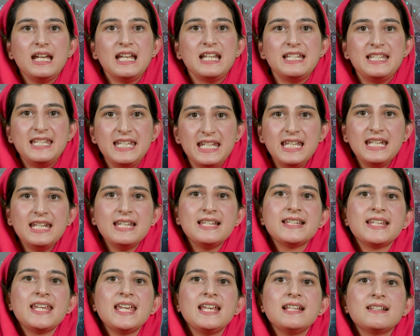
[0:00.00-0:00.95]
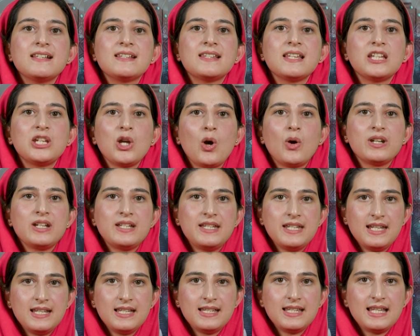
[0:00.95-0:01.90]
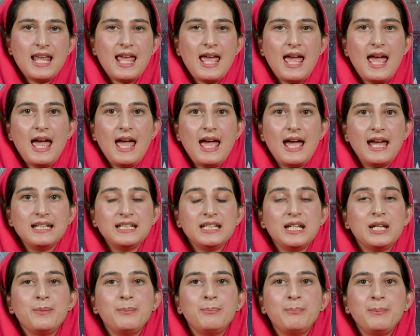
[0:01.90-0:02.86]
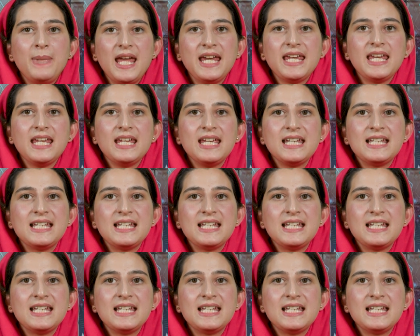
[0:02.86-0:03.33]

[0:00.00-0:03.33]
de-risking the securities and making it